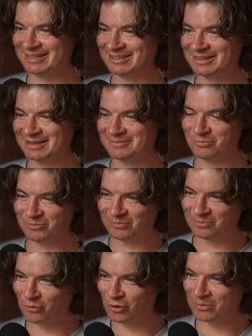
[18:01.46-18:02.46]
then like
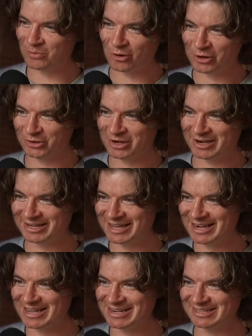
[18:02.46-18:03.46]
more and more you kind of
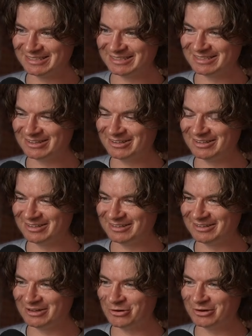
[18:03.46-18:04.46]
get in and start
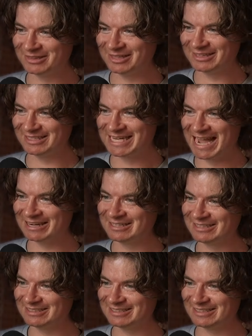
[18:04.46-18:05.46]
knowing like the
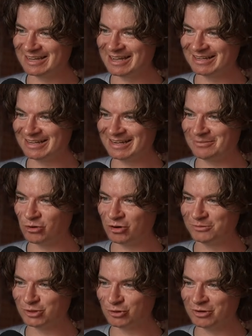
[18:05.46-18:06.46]
tactics and kind of getting
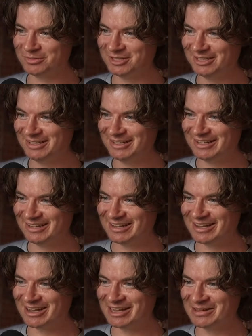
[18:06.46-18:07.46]
more absorbed
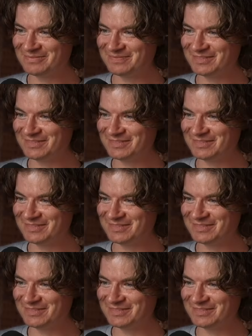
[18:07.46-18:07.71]
to a